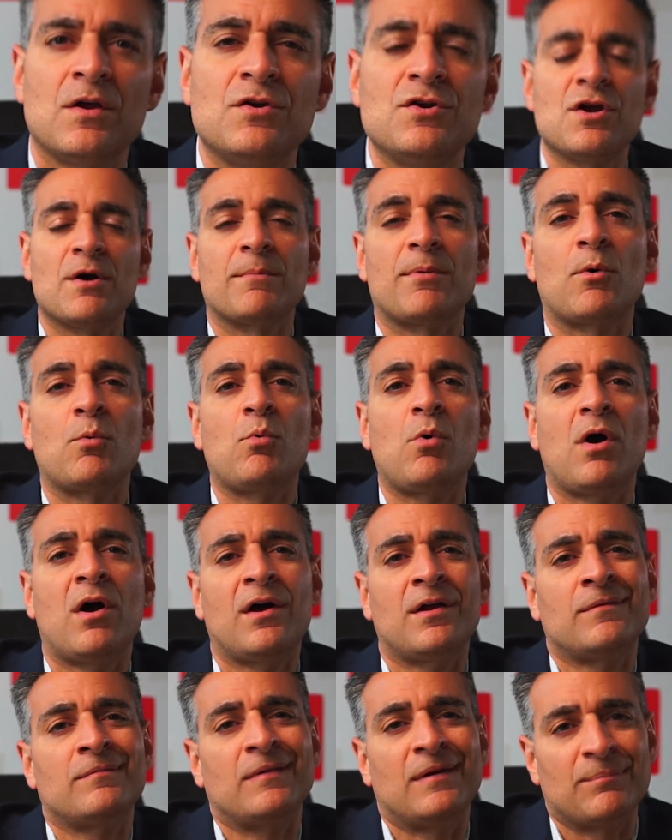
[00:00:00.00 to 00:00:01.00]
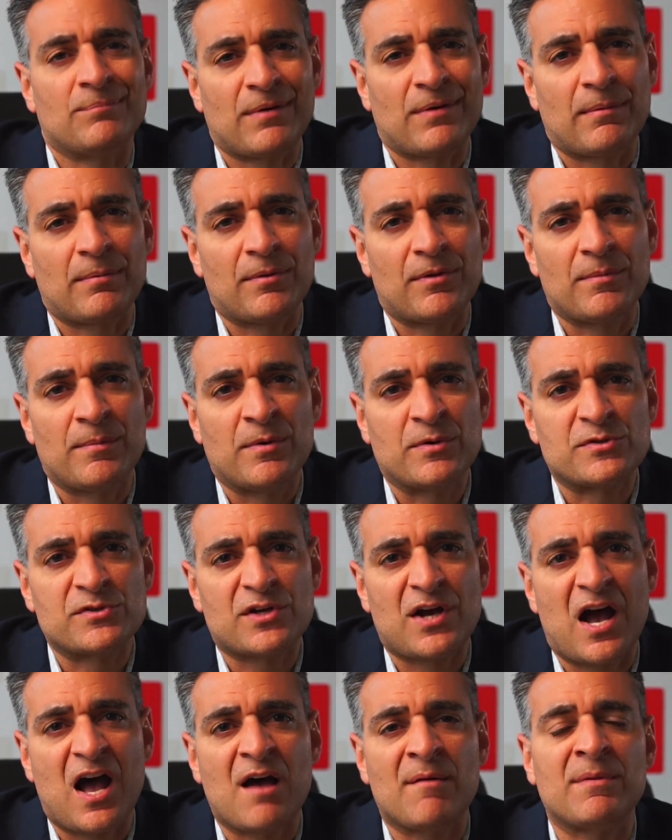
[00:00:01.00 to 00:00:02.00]
Number one, and probably the most
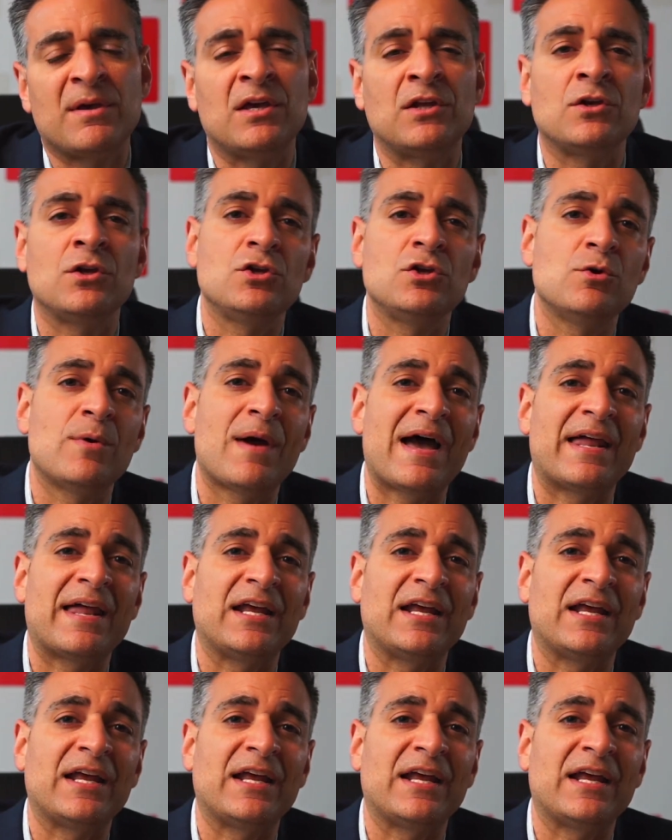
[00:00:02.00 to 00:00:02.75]
common, you had